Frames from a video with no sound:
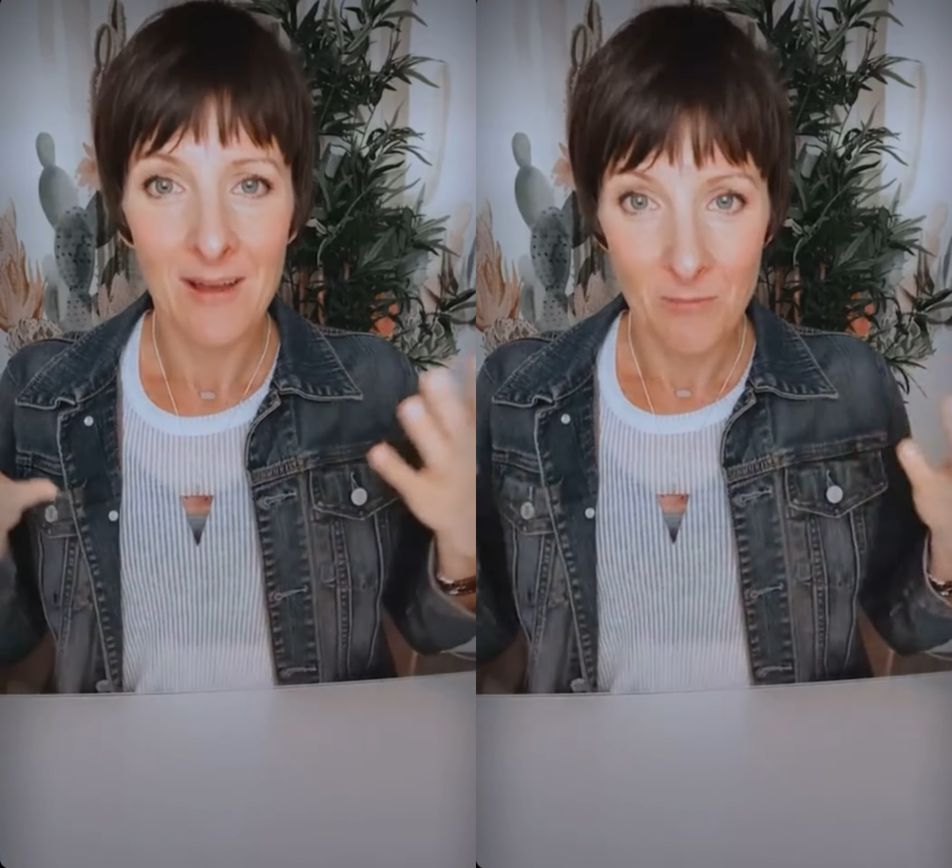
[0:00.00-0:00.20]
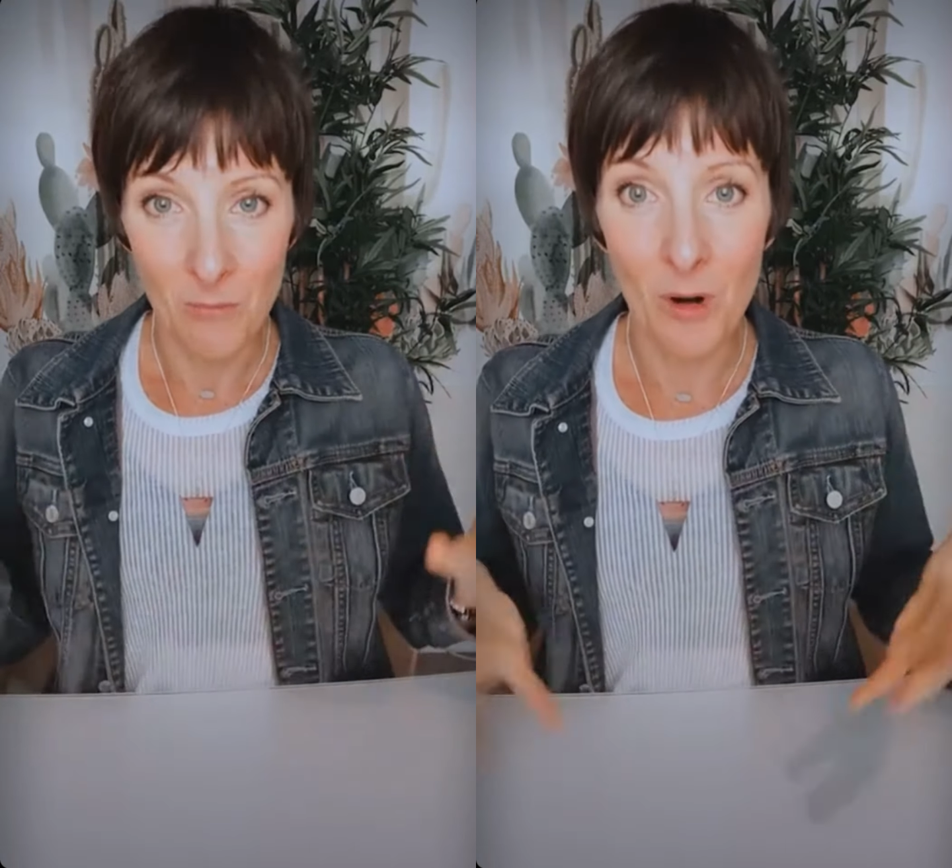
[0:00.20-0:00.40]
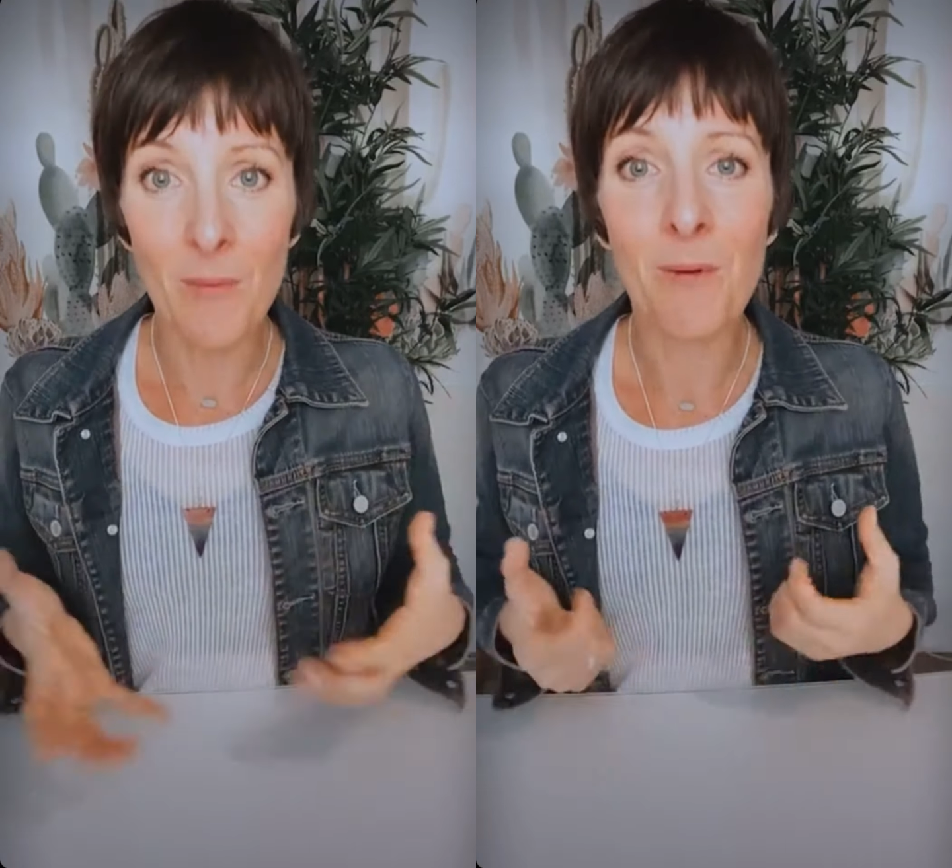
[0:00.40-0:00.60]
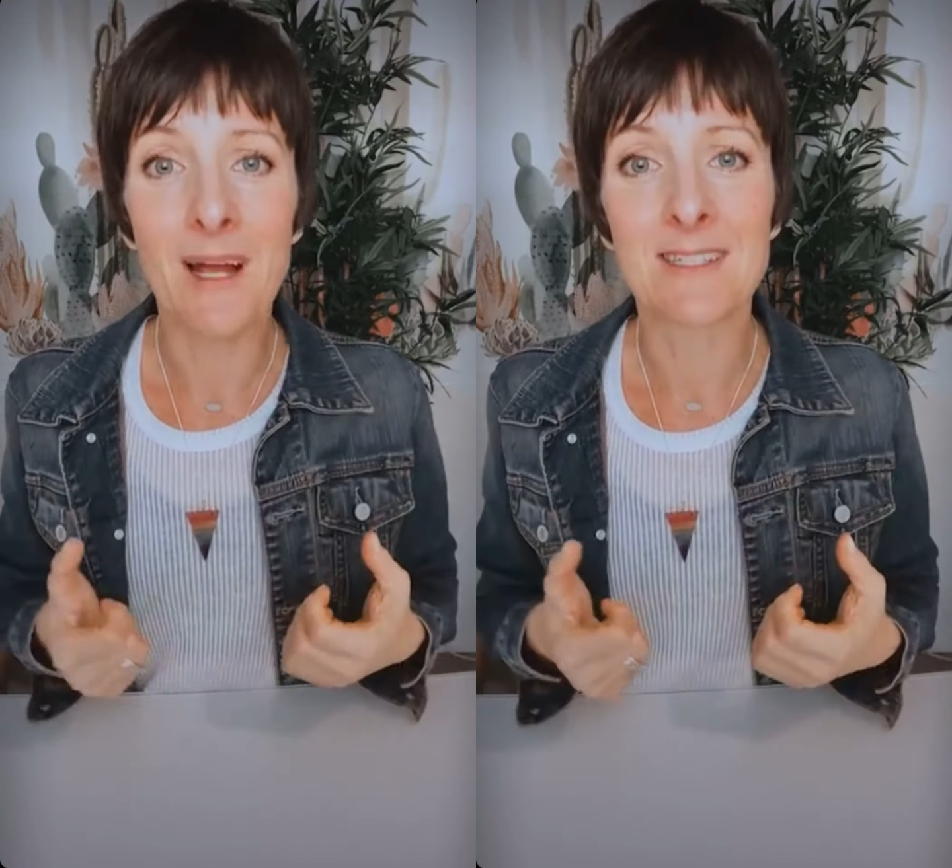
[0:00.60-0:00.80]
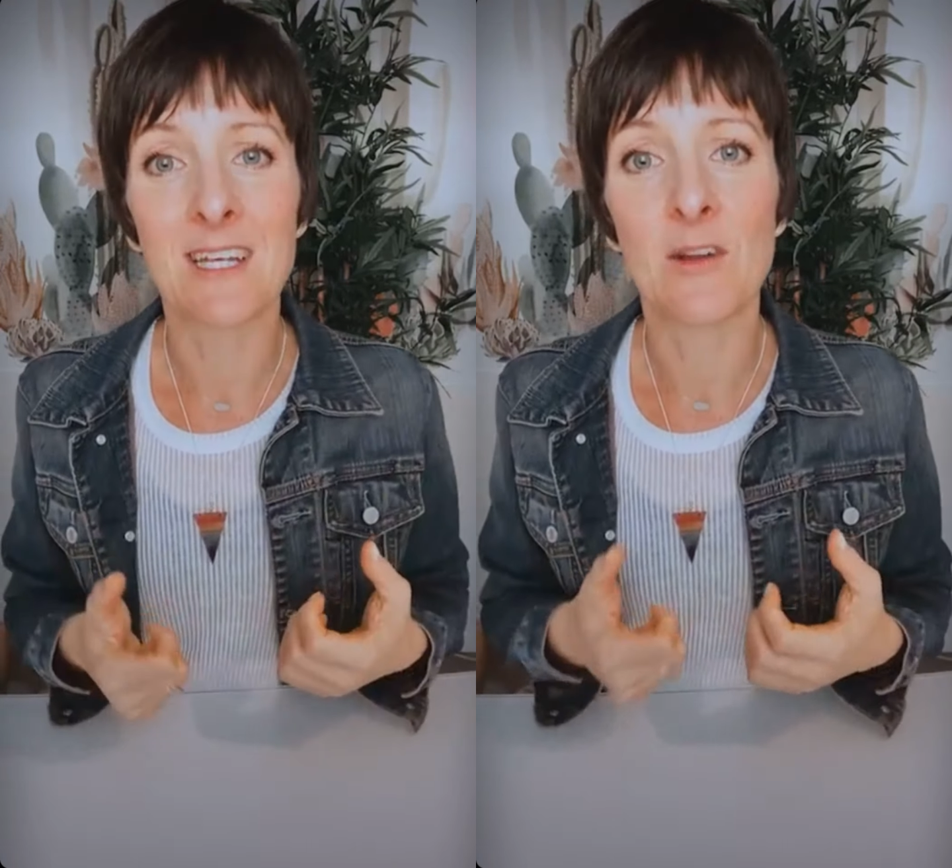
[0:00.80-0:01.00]
more
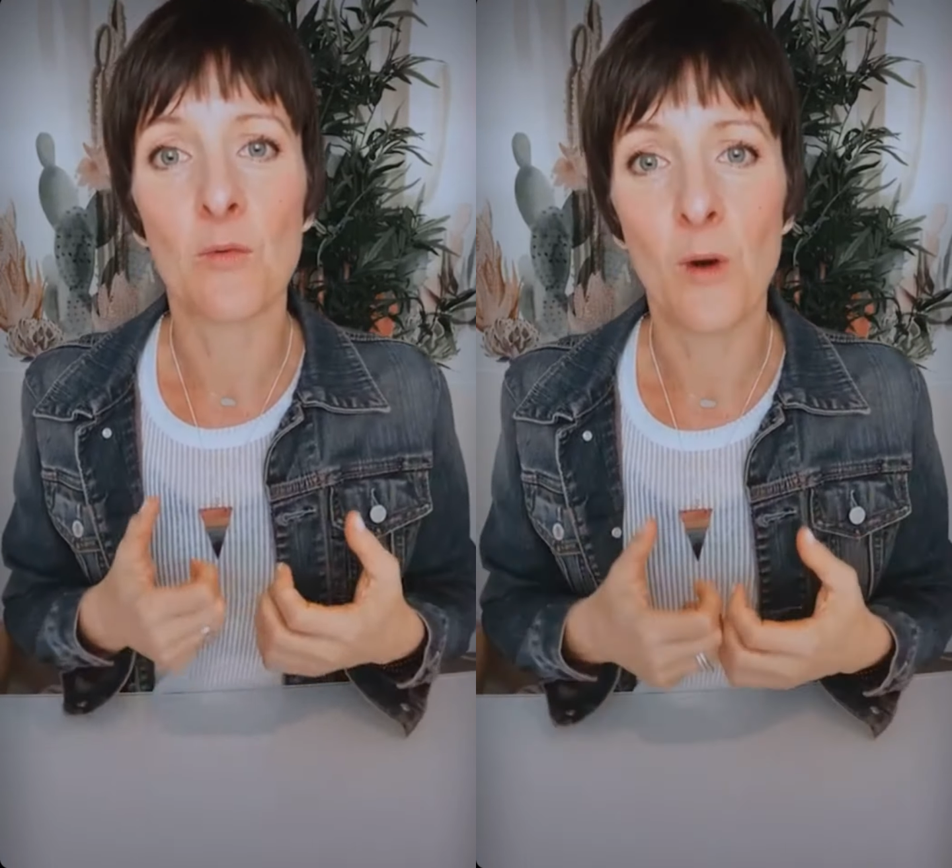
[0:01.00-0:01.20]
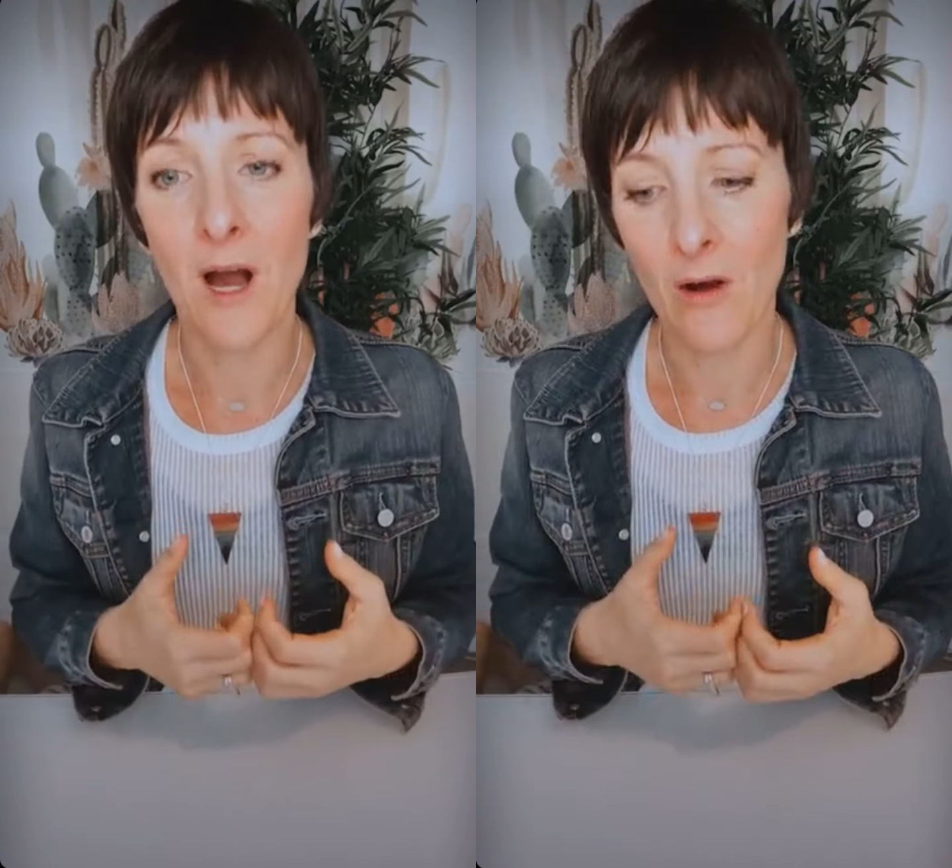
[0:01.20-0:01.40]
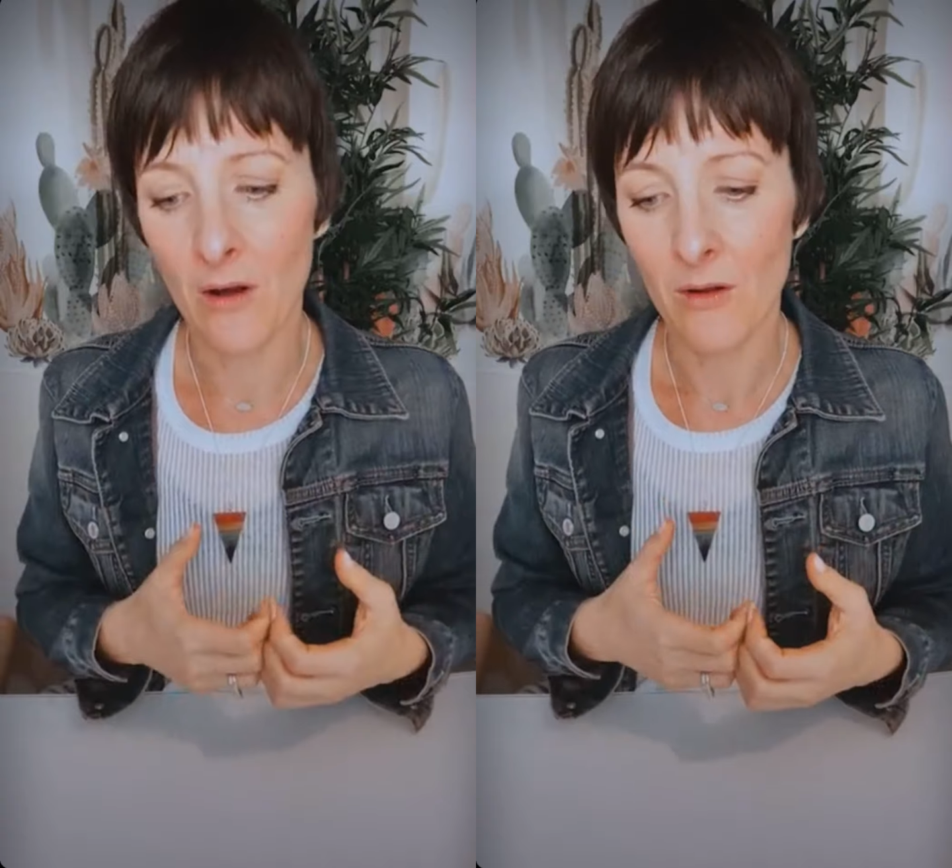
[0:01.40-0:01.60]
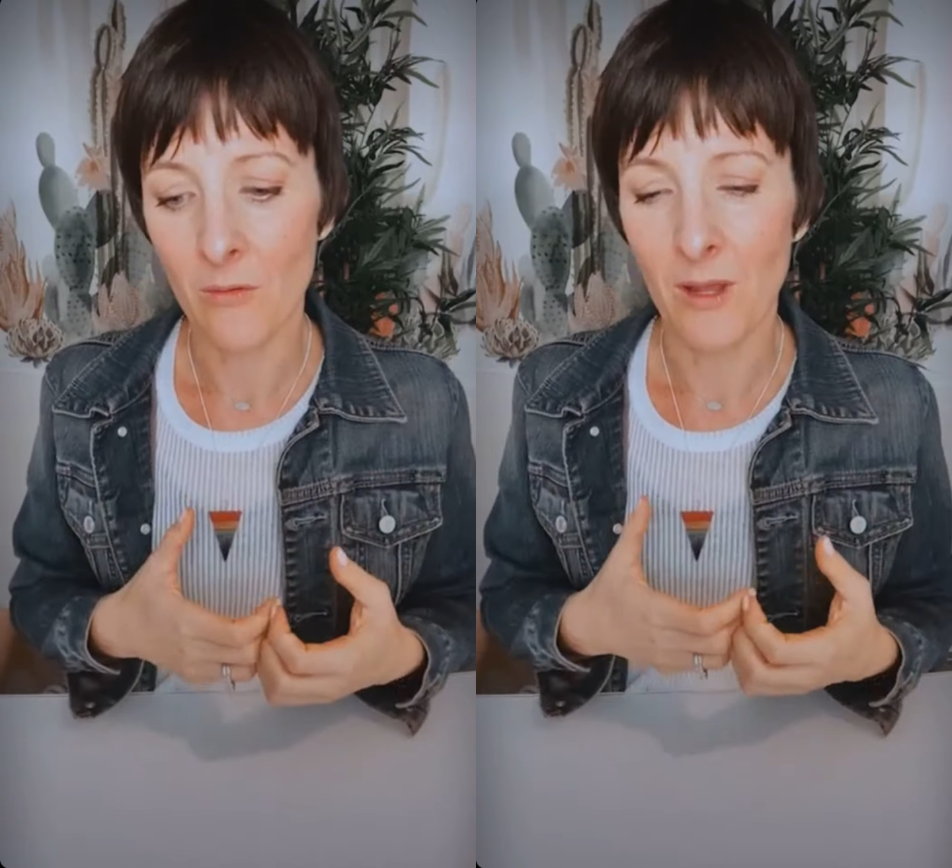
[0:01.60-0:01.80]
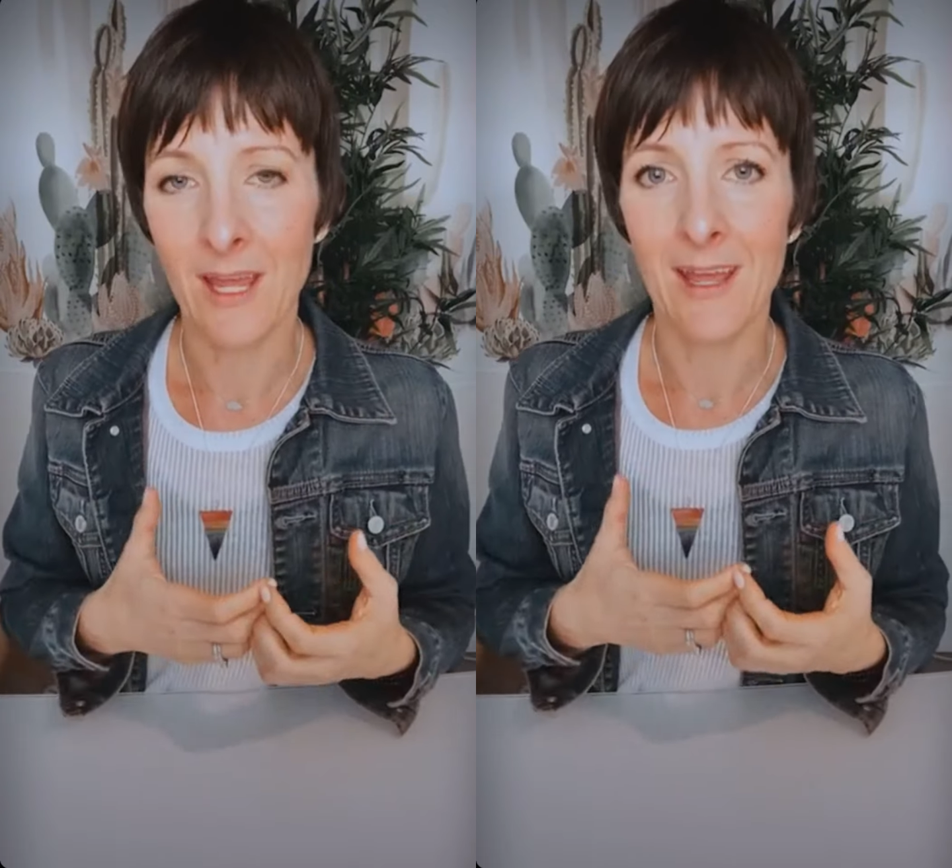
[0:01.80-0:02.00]
present while
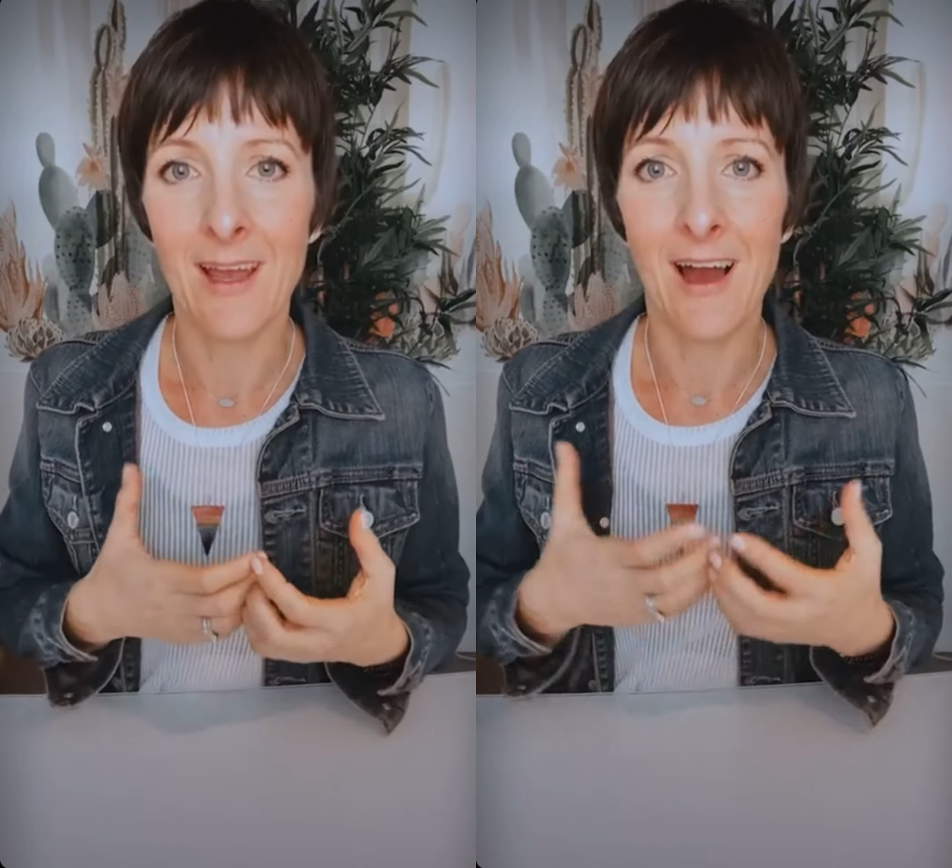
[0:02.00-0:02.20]
we